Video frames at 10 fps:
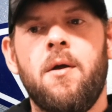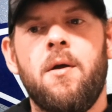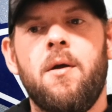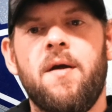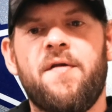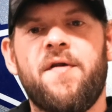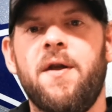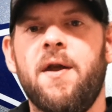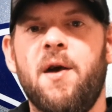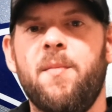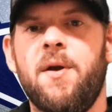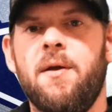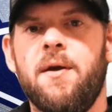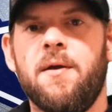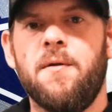and seeing how many
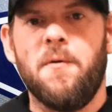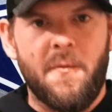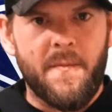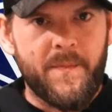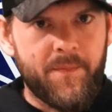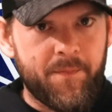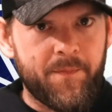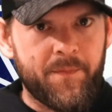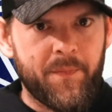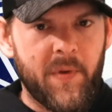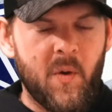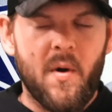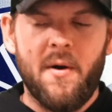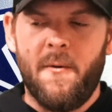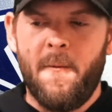they can do.
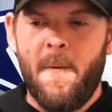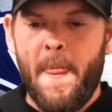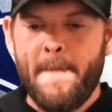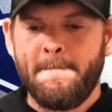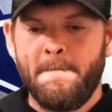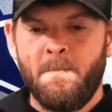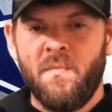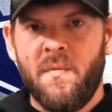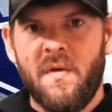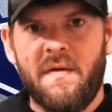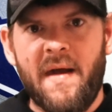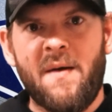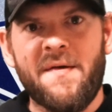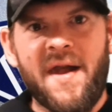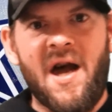Well, the
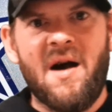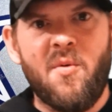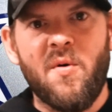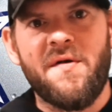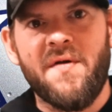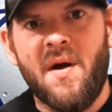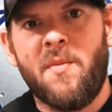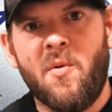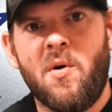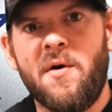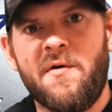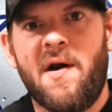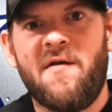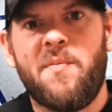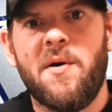Dallas Cowboys #1
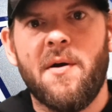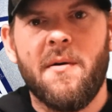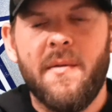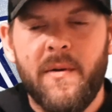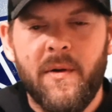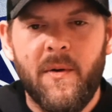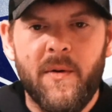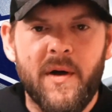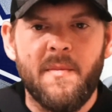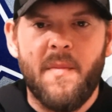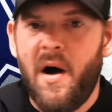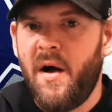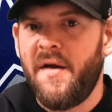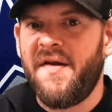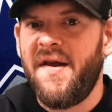draft pick, okay,
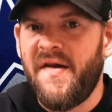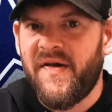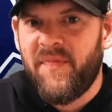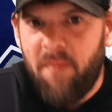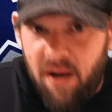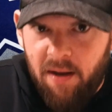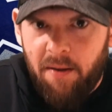Mozzie Smith,